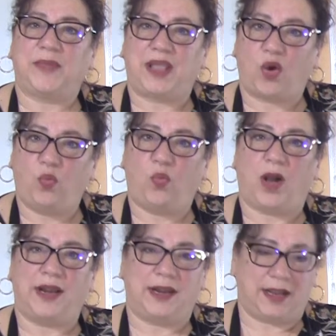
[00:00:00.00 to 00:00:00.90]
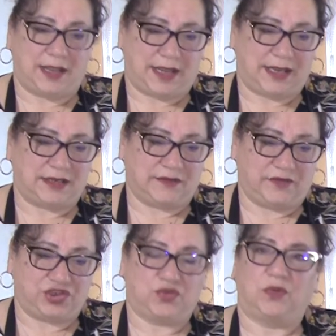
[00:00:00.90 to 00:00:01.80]
make one
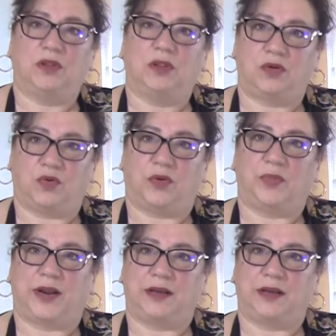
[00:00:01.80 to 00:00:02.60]
individual cornbread.